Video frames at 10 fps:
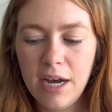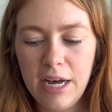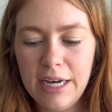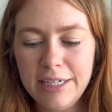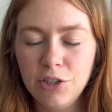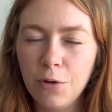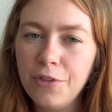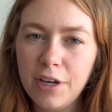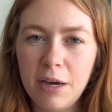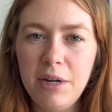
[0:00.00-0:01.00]
I don't
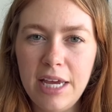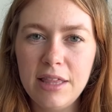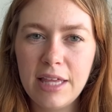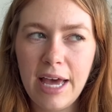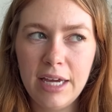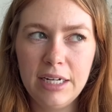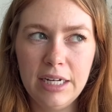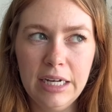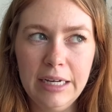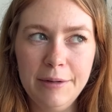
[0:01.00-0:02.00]
think I would hate that,
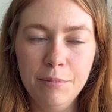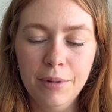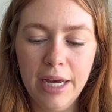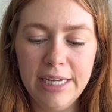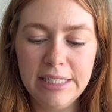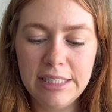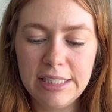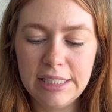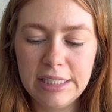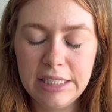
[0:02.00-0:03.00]

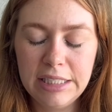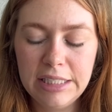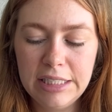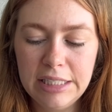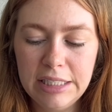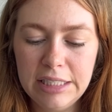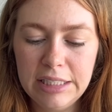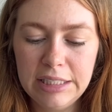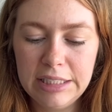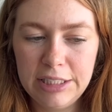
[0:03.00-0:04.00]
but
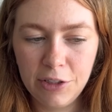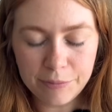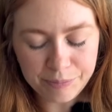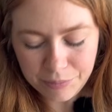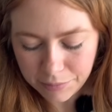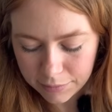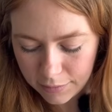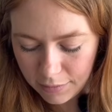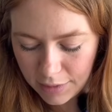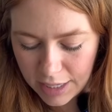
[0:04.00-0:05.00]
still.
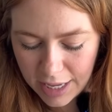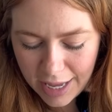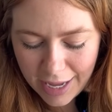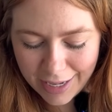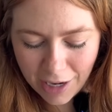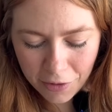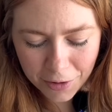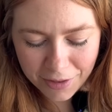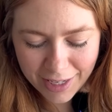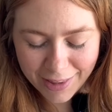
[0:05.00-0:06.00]
Another
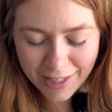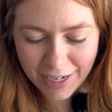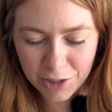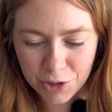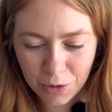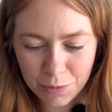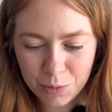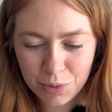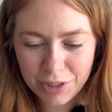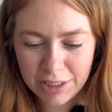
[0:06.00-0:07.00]
thing that I
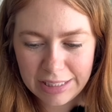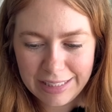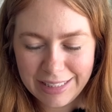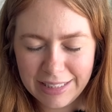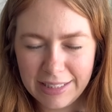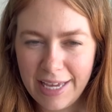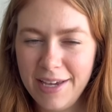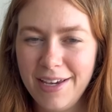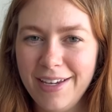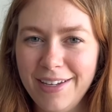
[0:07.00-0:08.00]
don't
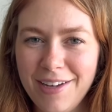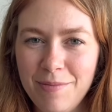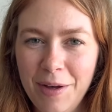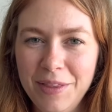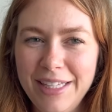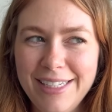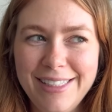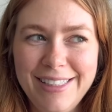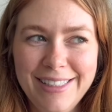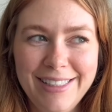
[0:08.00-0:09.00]
like about
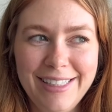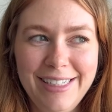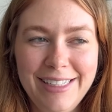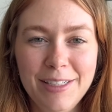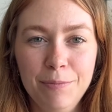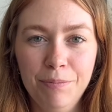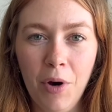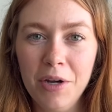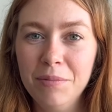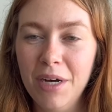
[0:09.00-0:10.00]
this is that it is
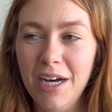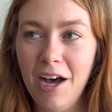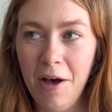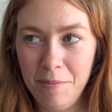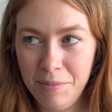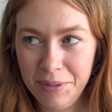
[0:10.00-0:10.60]
bottom up.